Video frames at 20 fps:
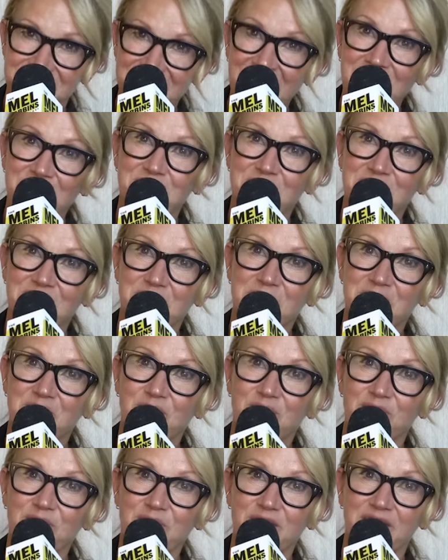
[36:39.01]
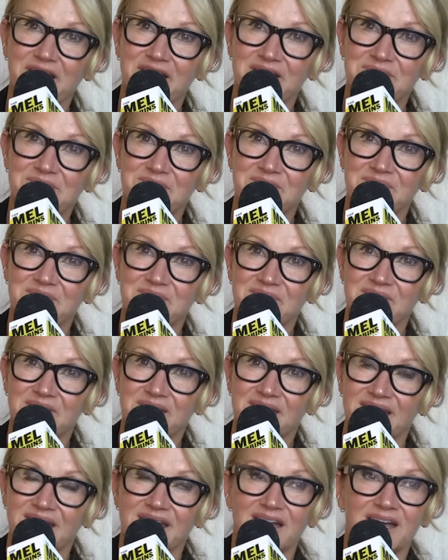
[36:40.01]
That would be a beautiful thing.
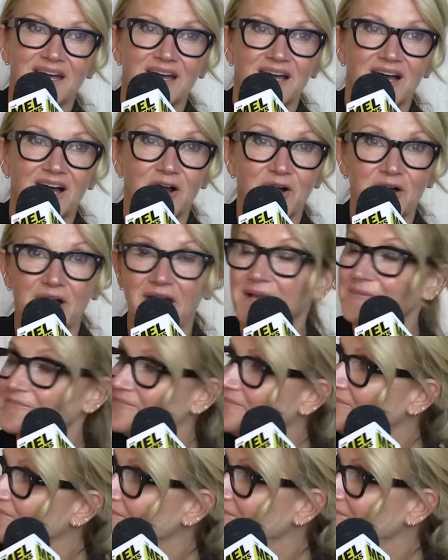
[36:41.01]
All right,